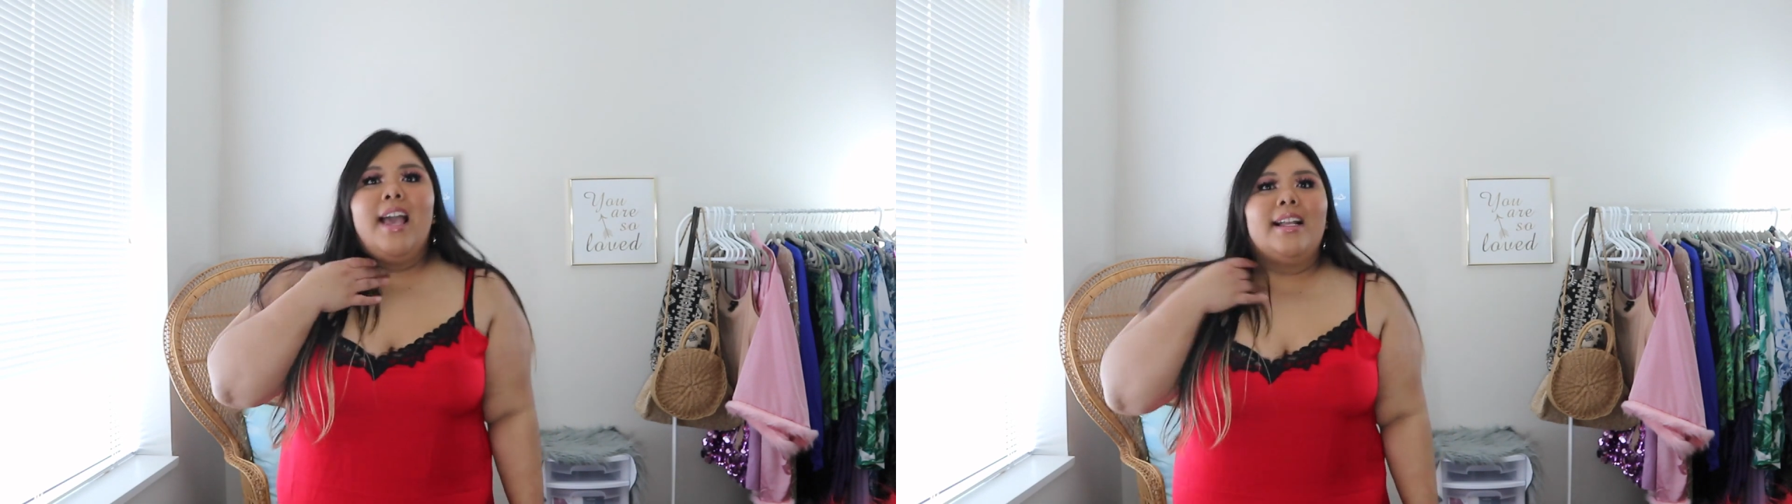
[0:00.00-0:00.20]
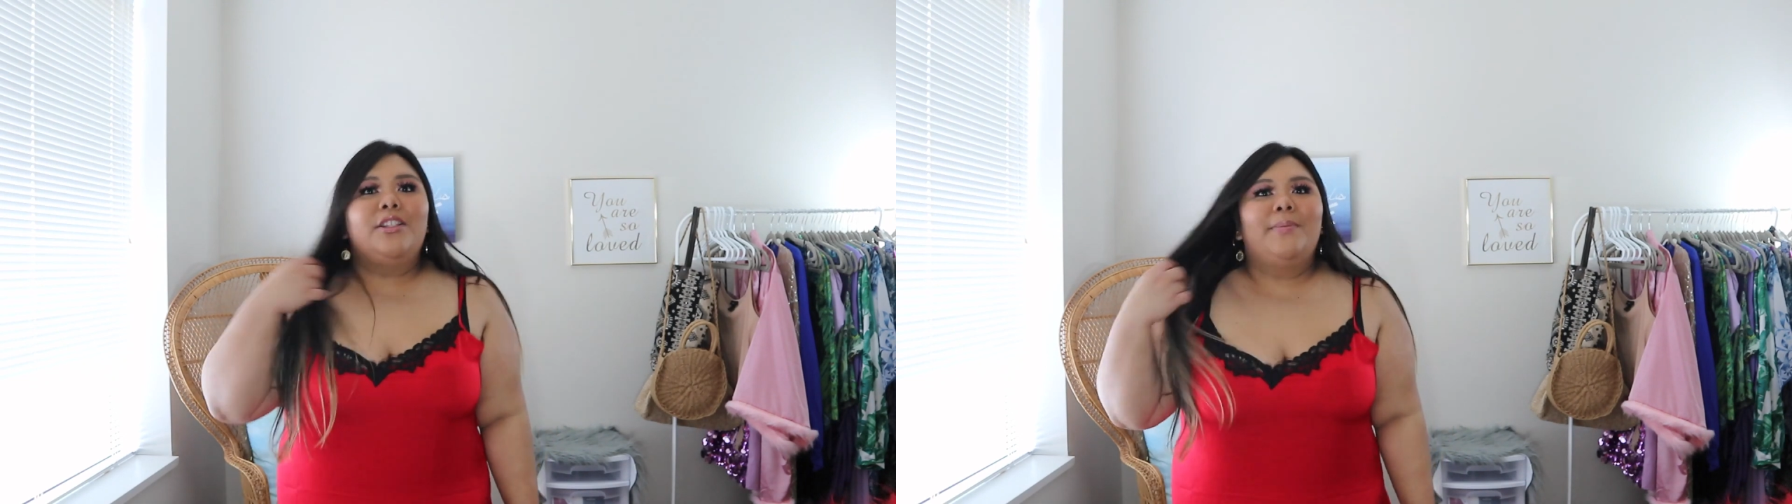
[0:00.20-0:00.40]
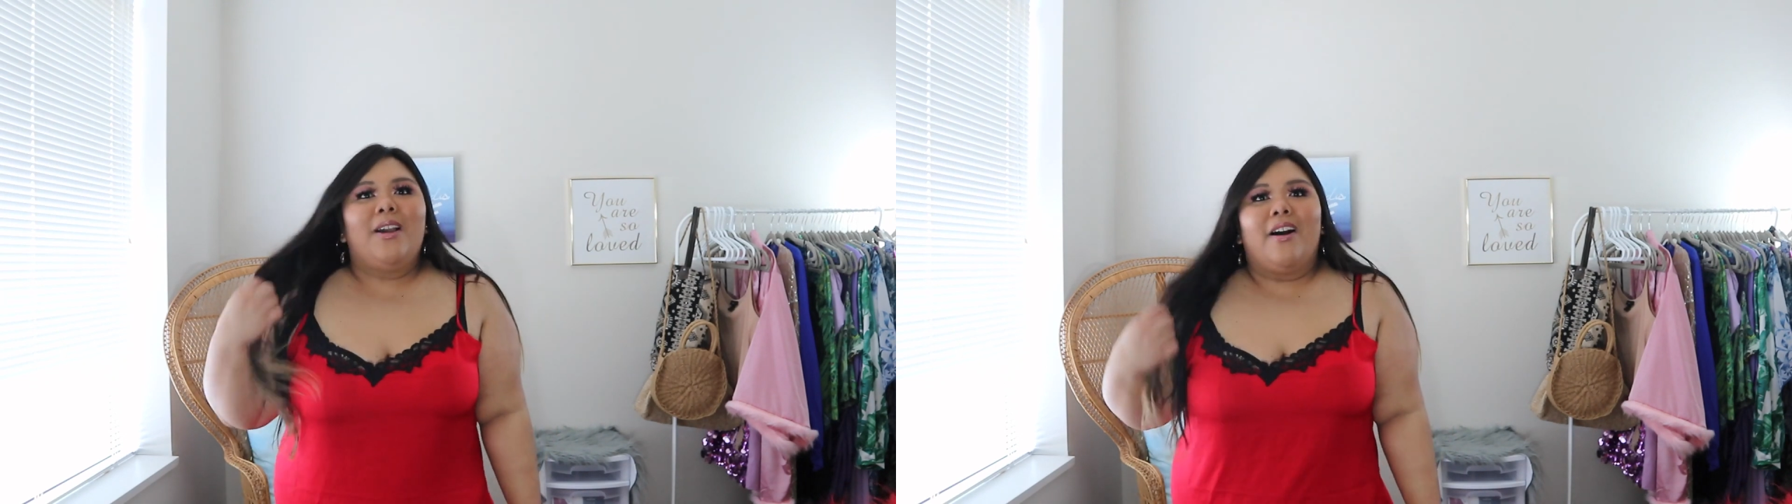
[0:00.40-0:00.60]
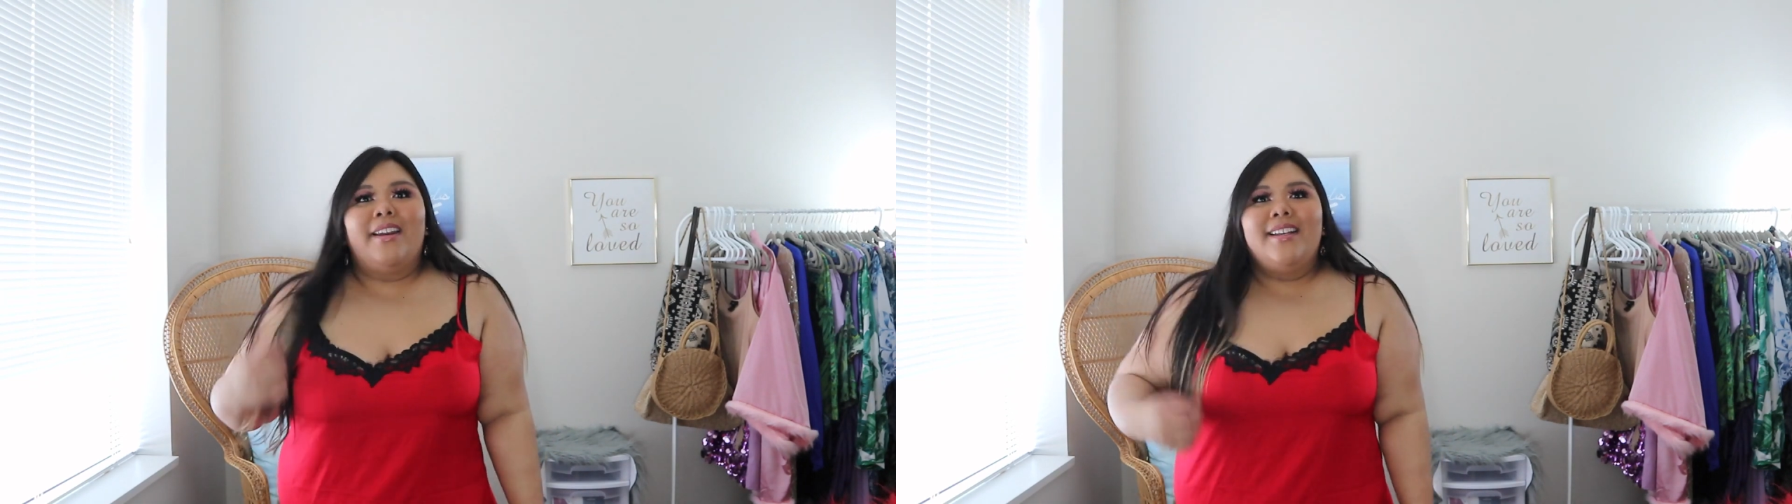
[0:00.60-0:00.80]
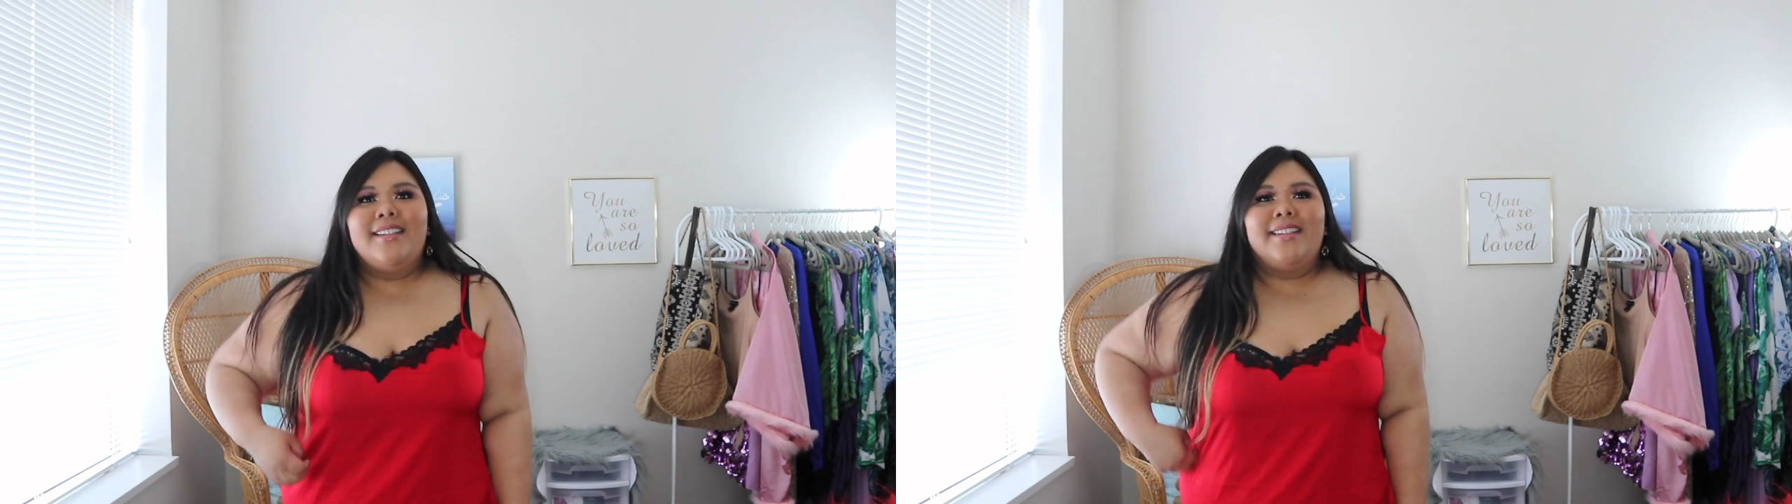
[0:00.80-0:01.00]
and to be
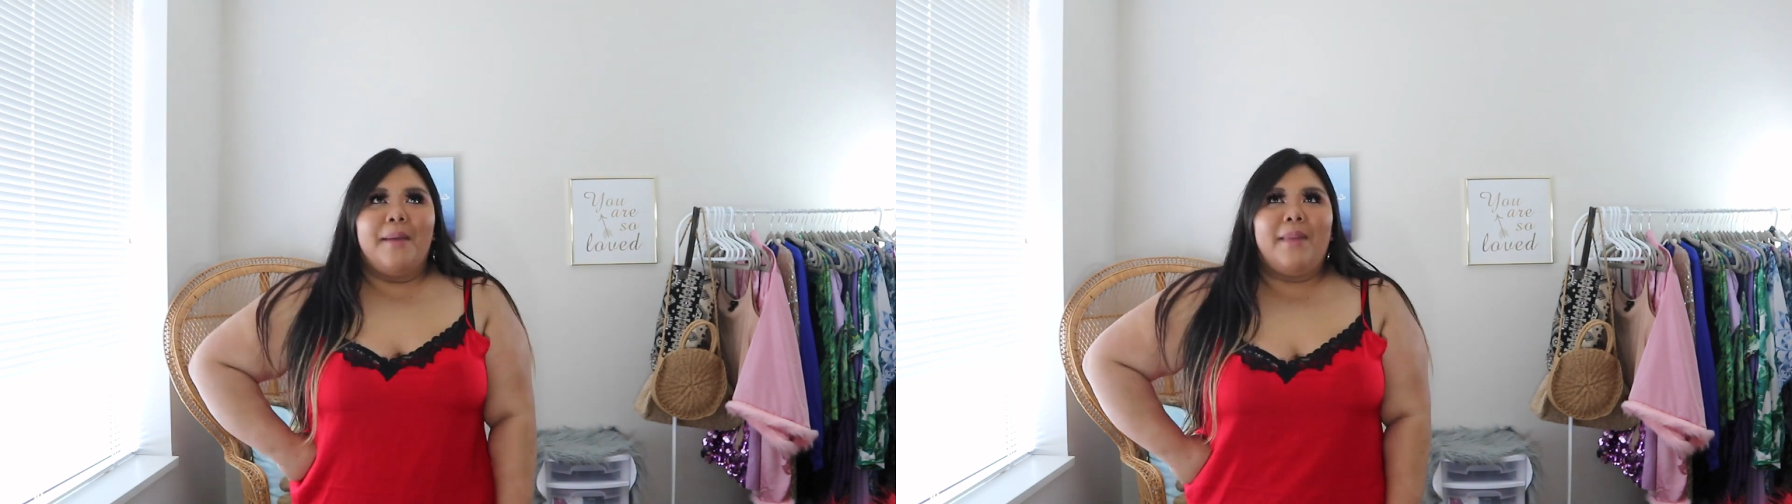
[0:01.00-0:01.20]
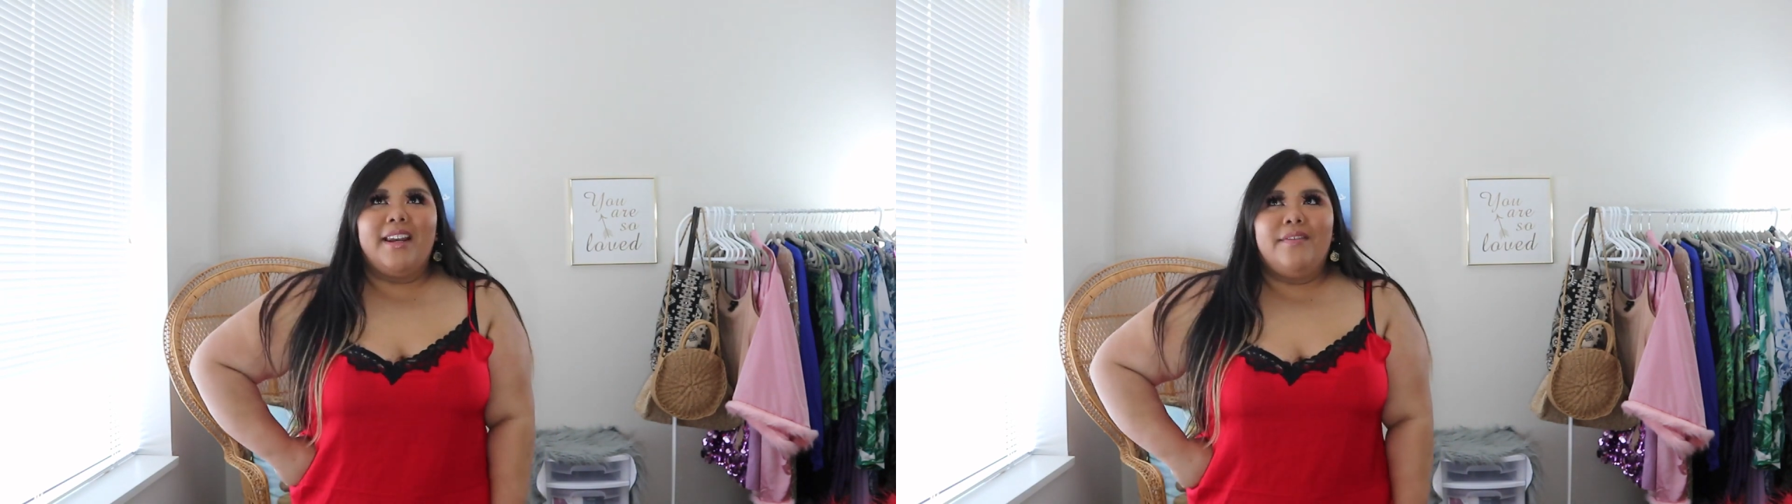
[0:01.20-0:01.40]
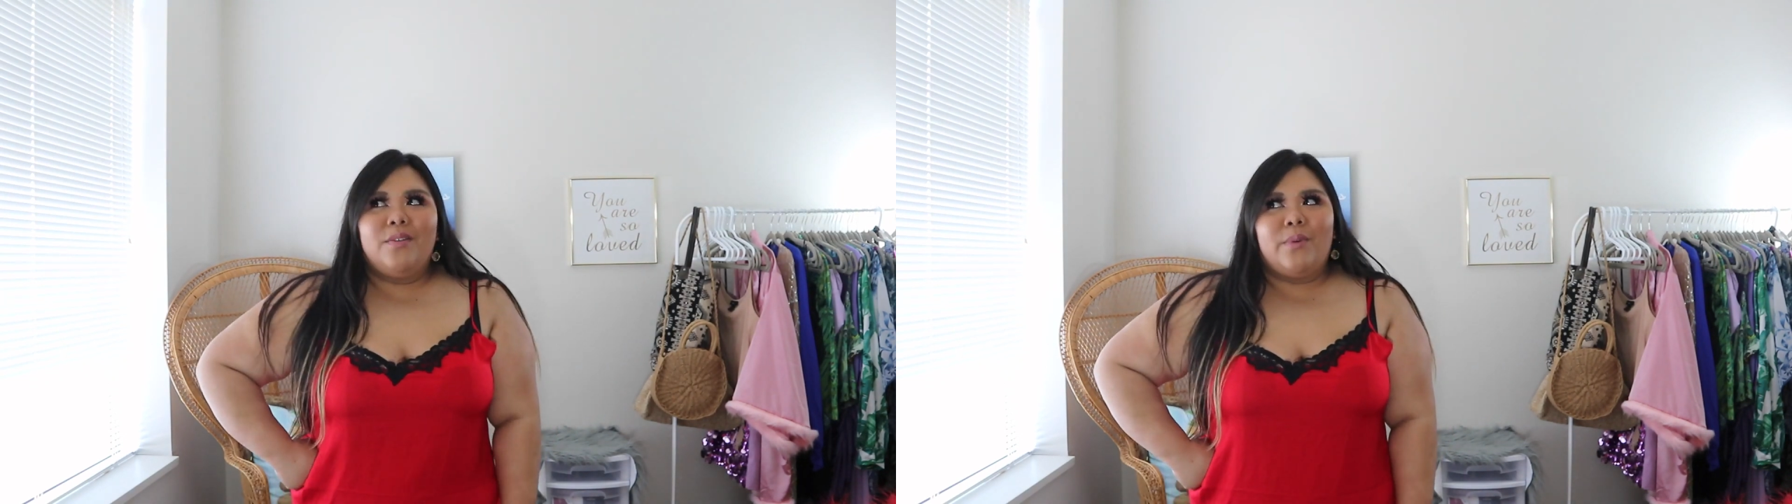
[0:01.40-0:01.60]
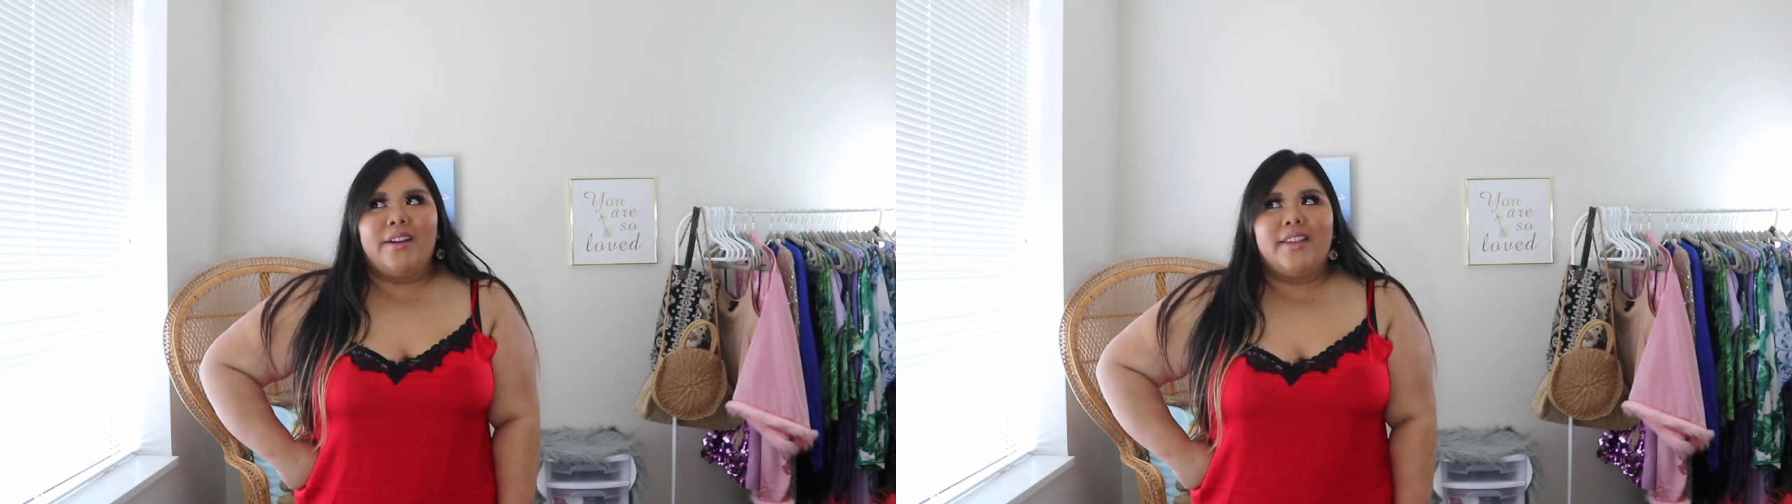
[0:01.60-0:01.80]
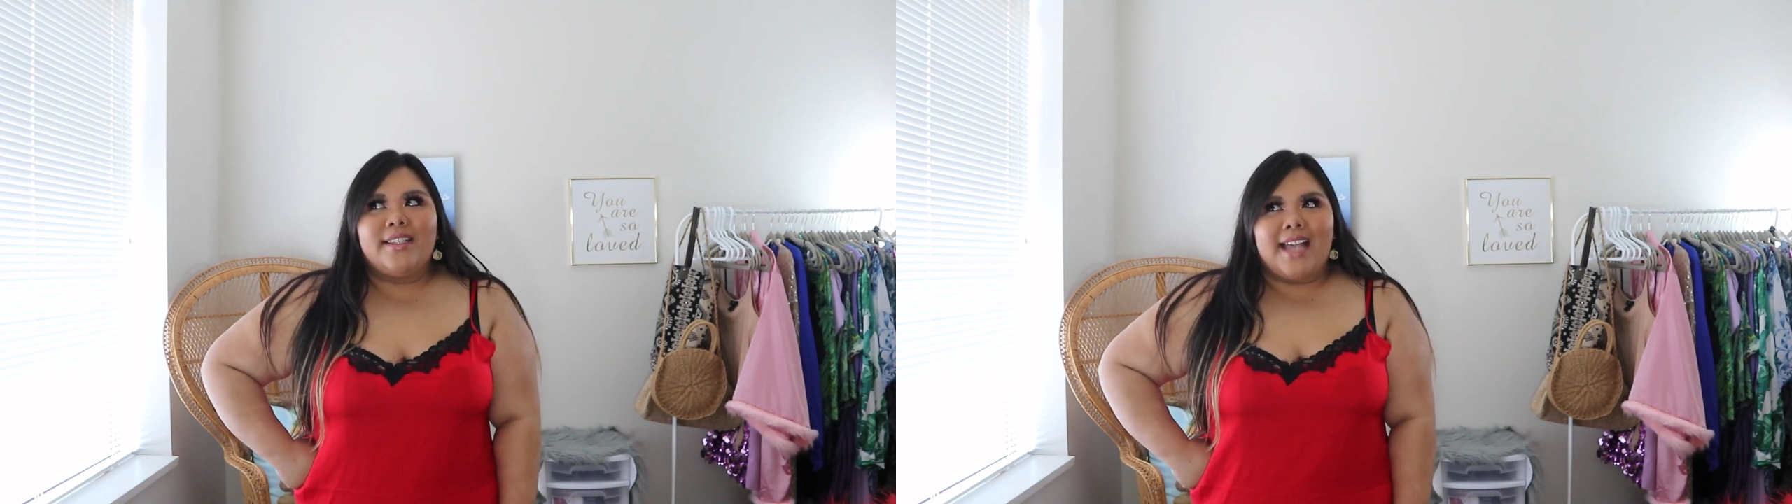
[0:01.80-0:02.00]
honest, I might even
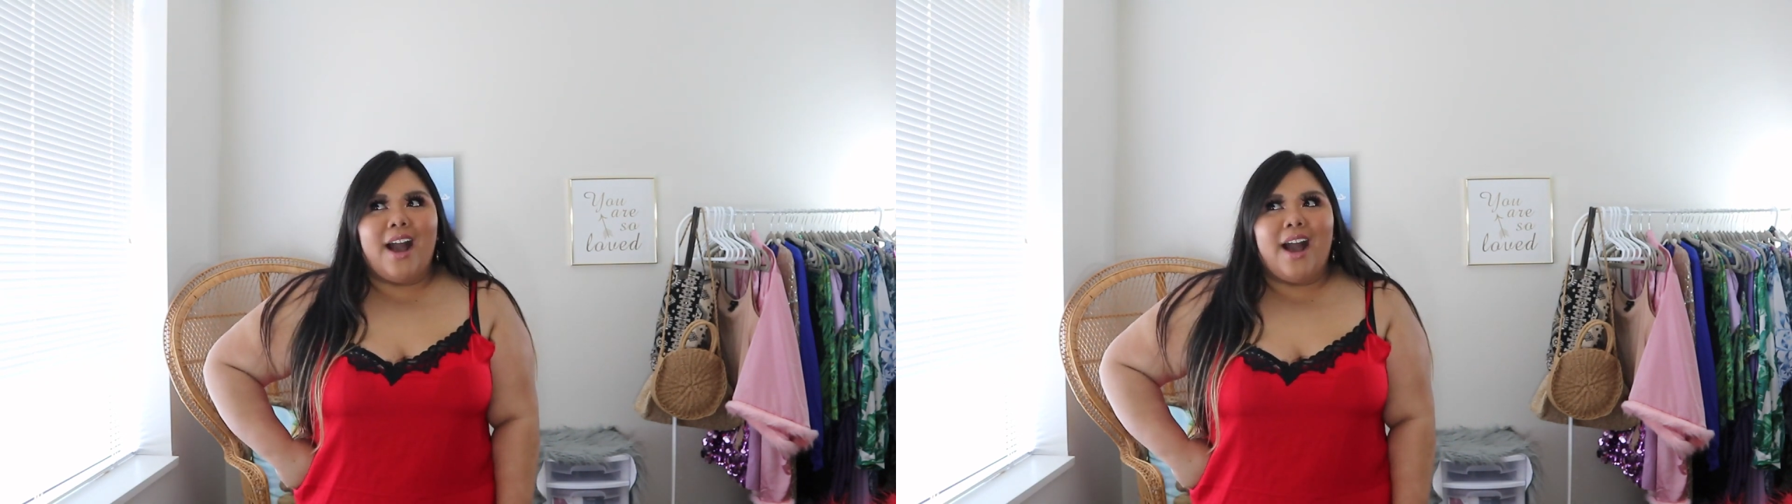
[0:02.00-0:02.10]
wear this